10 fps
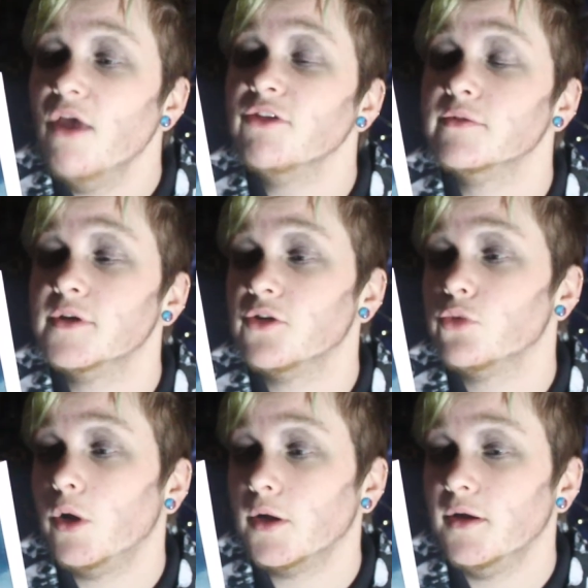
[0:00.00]
Something that is
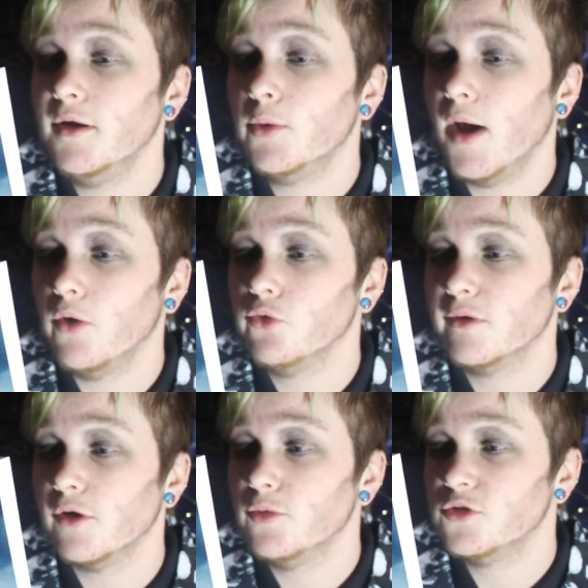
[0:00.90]
working in a hill house when a
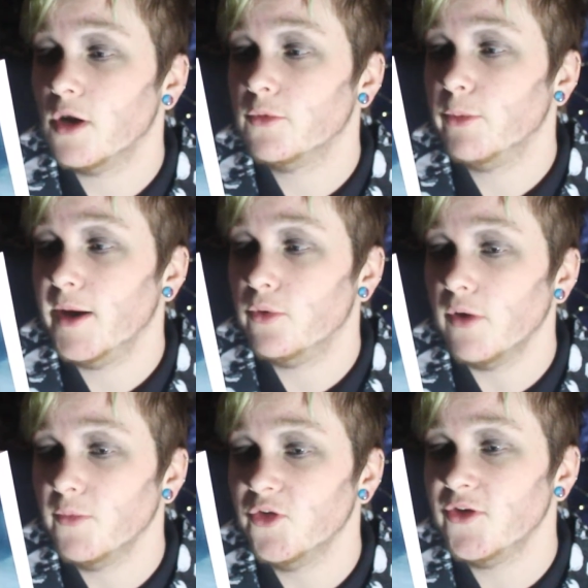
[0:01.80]
group of troubled people
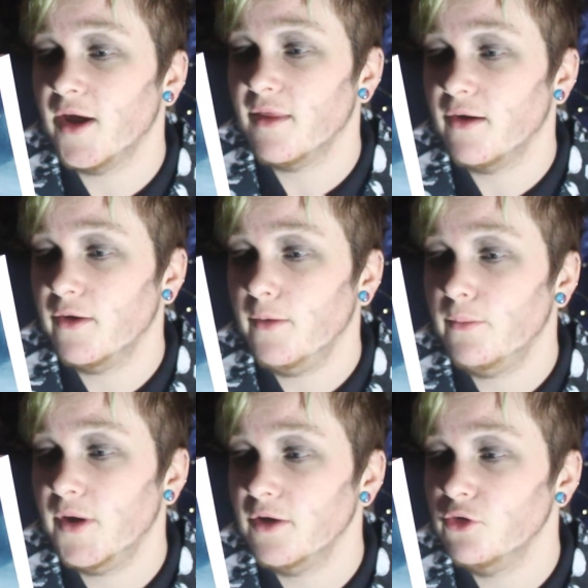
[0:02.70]
come to stay, they
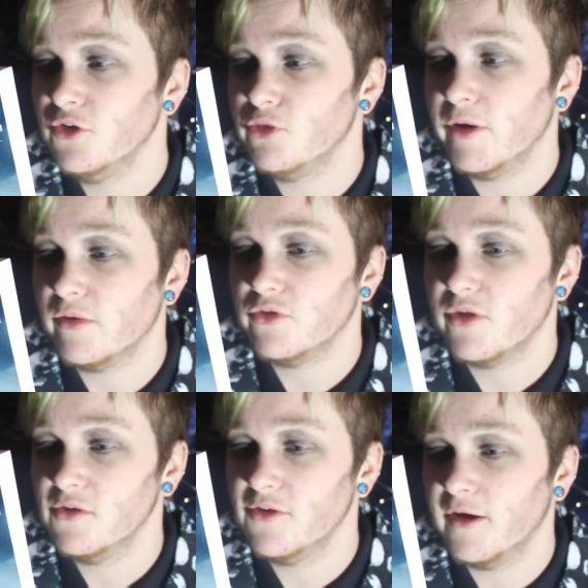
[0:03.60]
begin to experience
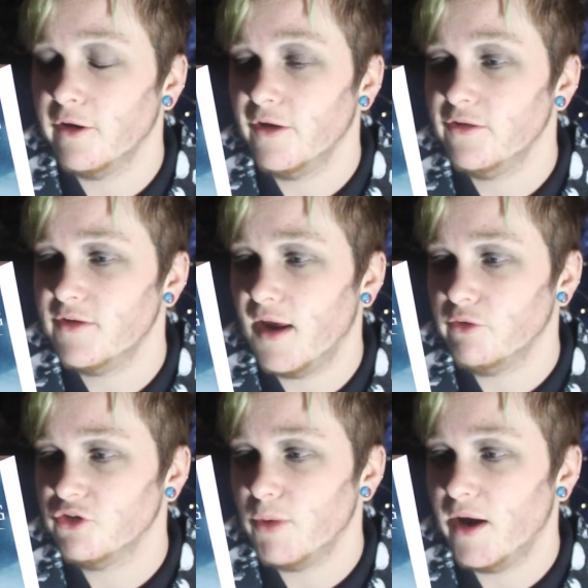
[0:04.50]
things they cannot understand or
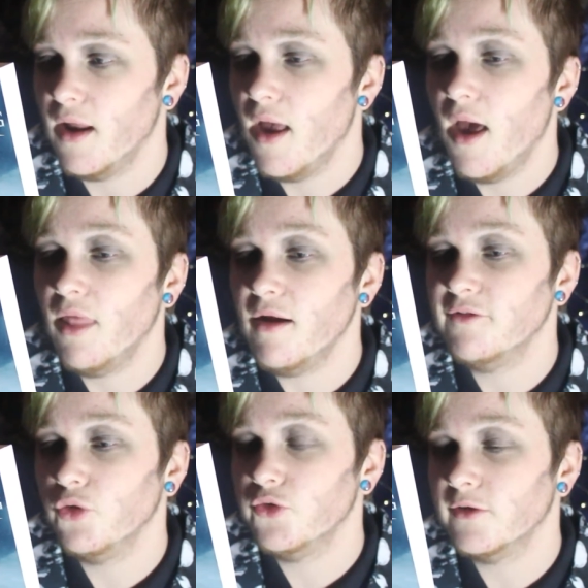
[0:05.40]
explain, and they are
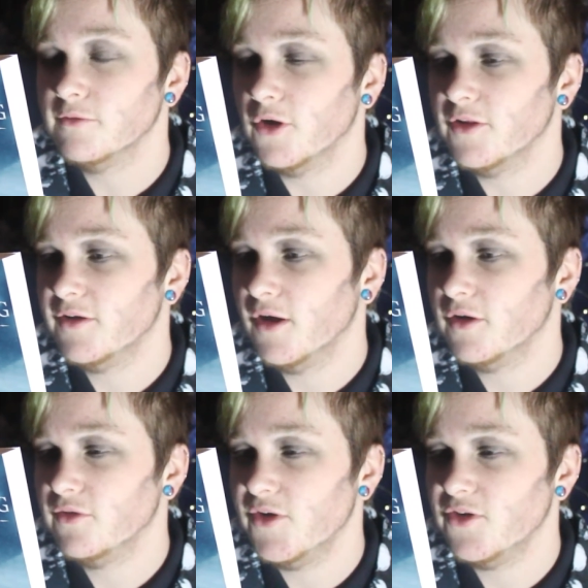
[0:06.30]
forced to confront their
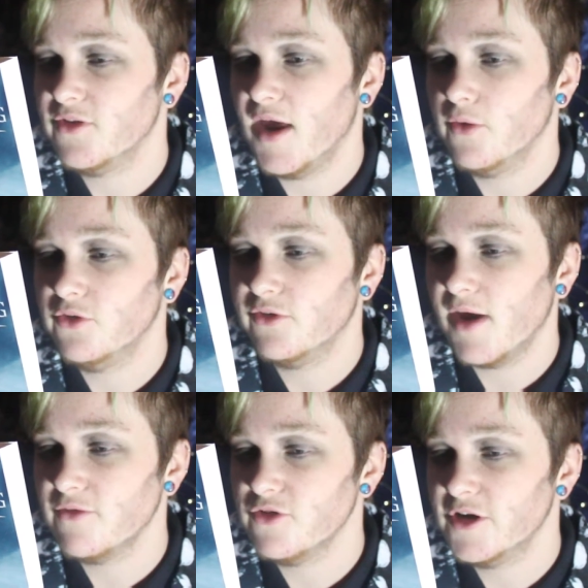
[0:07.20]
darkest fears. The house is
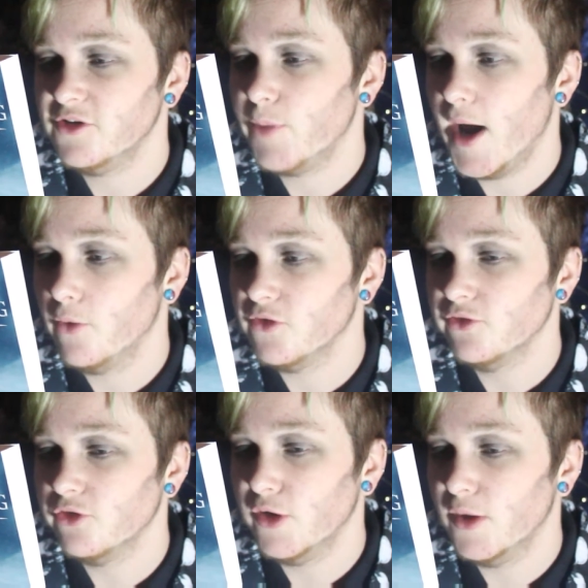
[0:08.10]
gathering its powers, and
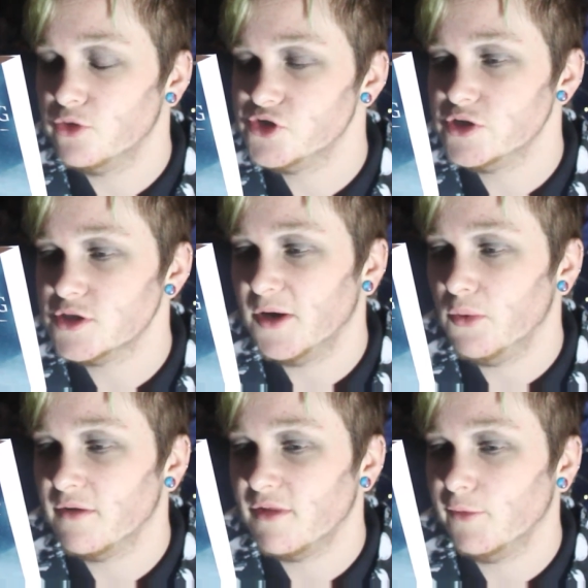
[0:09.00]
soon it will choose to make
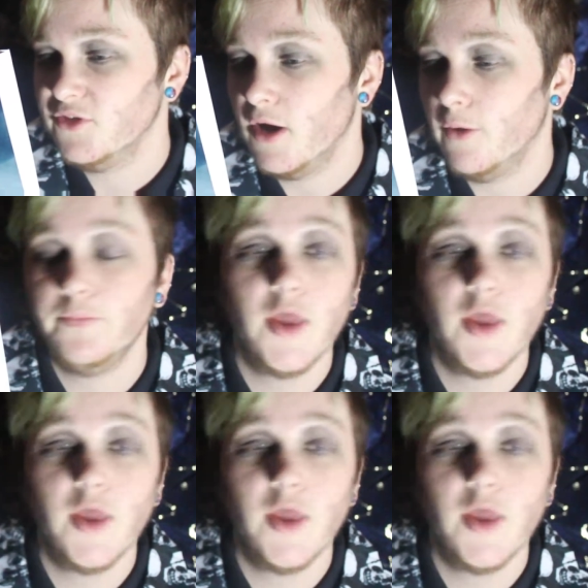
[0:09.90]
one of them its own.